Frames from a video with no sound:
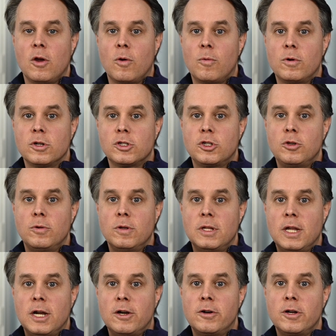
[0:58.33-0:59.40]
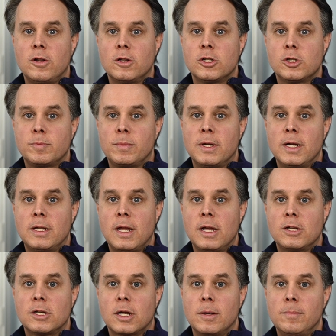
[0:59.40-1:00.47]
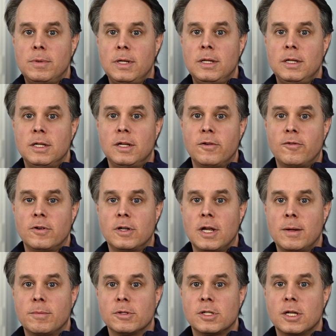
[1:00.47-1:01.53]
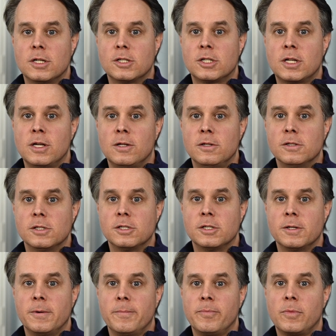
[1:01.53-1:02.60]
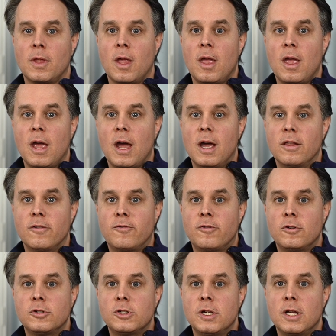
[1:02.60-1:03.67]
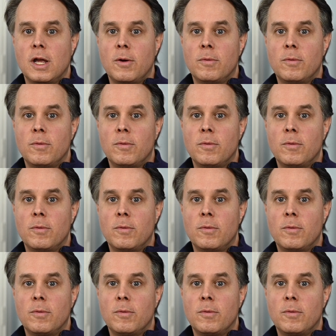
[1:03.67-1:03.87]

Whereas doing the aerial display takes a completely different type of set of skills. And the first thing I